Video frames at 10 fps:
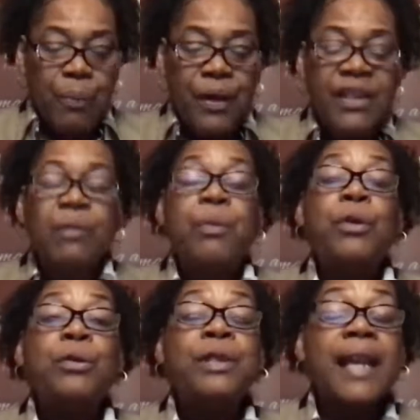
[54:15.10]

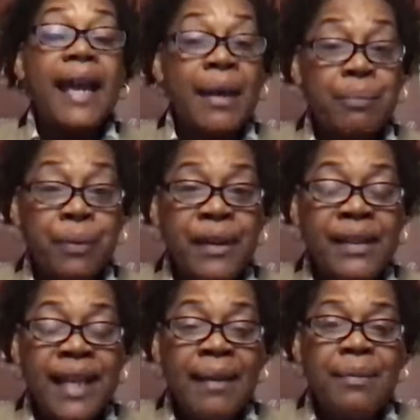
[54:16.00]
Principles and
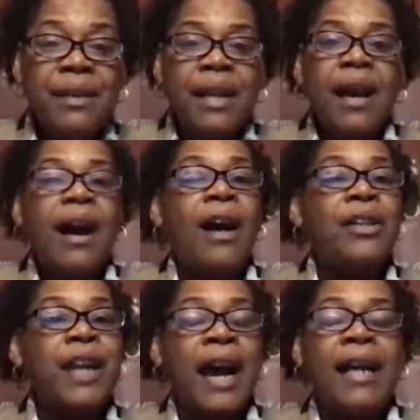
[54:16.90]
precepts are
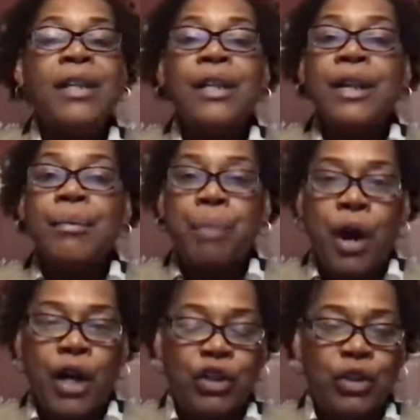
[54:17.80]
not
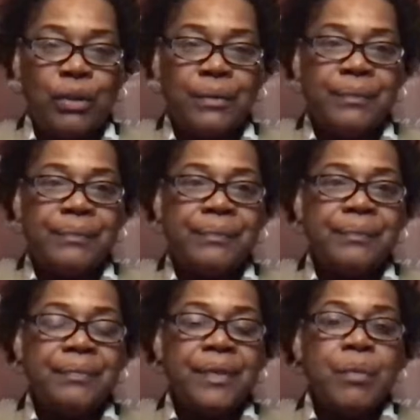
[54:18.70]
partial.
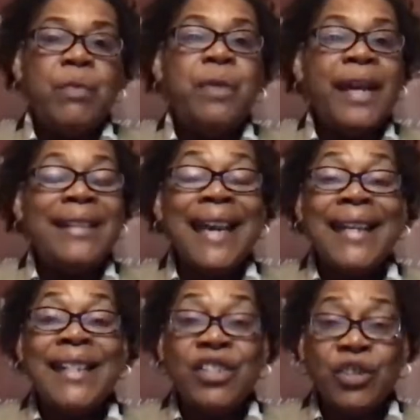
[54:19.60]
We read
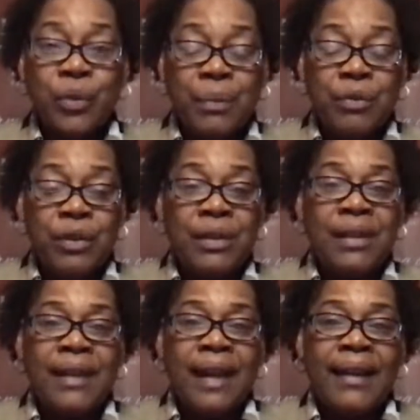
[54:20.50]
that in scripture
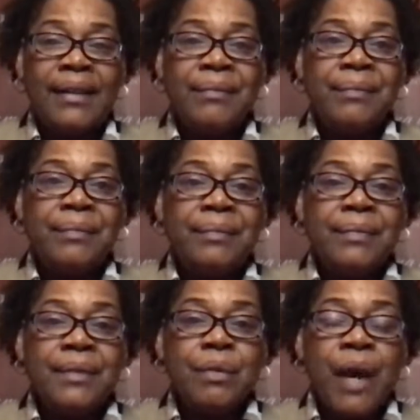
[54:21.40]
tonight,
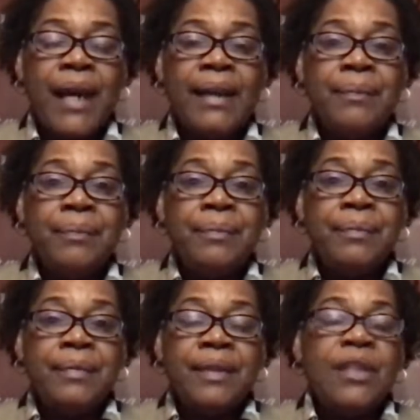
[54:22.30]
right?
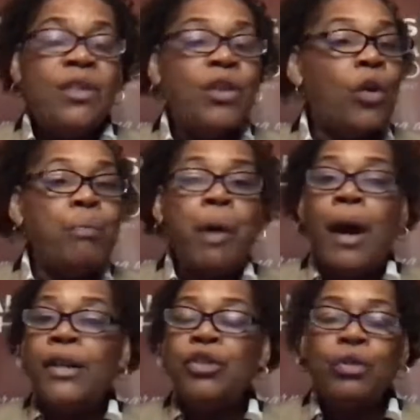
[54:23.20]
No
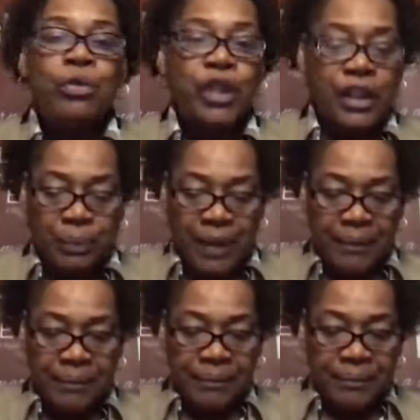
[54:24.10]
partial judgment.